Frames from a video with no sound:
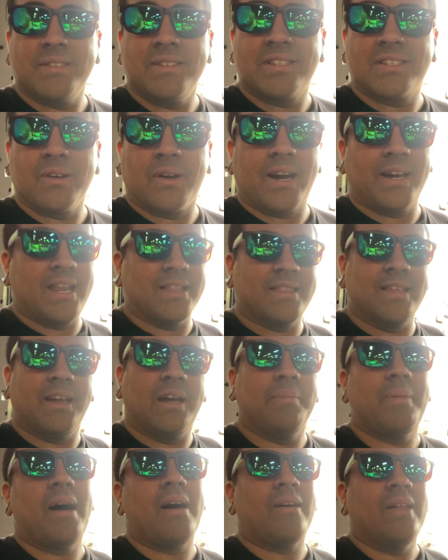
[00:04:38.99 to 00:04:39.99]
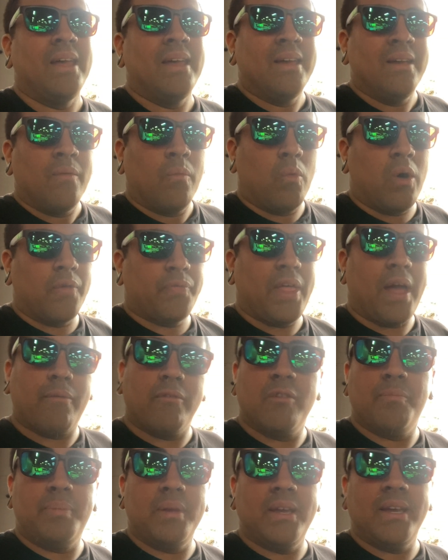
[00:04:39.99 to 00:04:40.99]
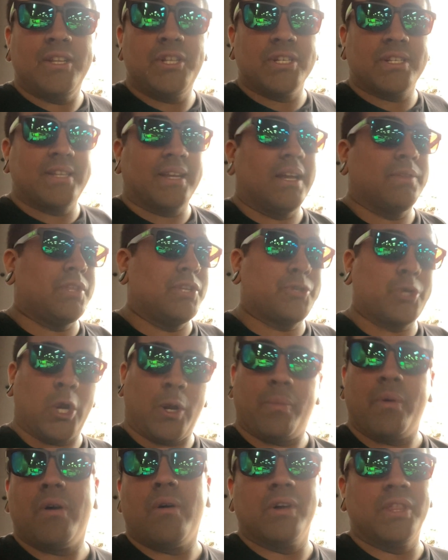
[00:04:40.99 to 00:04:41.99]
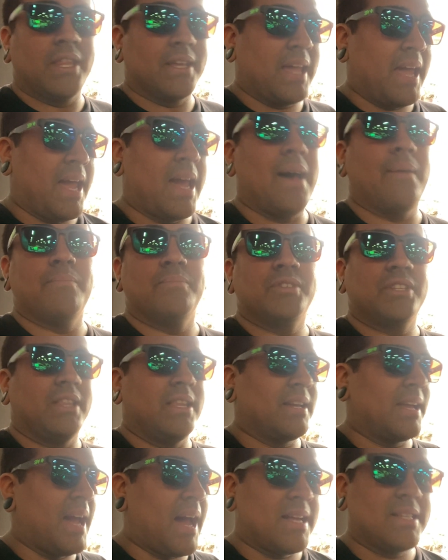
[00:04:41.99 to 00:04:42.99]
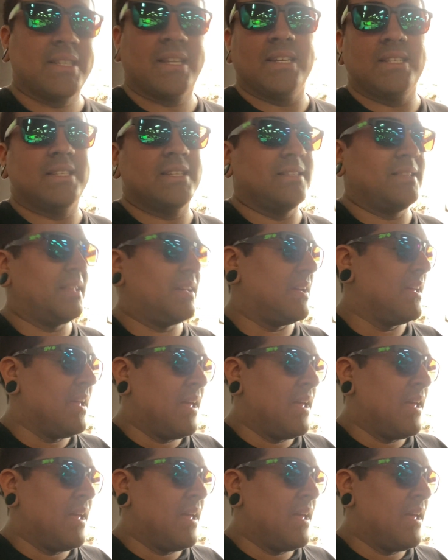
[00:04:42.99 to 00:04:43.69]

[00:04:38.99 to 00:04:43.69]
So kind of think about what that would be just to get the turbo and the cams and the gaskets and the,